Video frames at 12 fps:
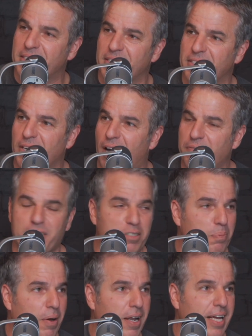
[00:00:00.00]
softest
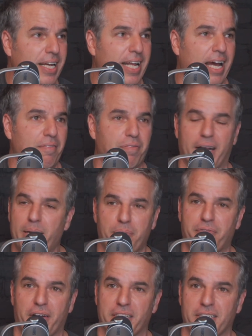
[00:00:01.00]
spot I could have for any
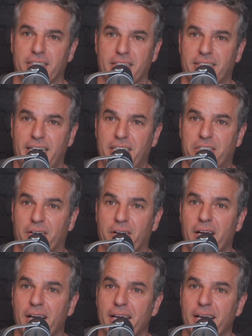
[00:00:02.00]
profession as a teacher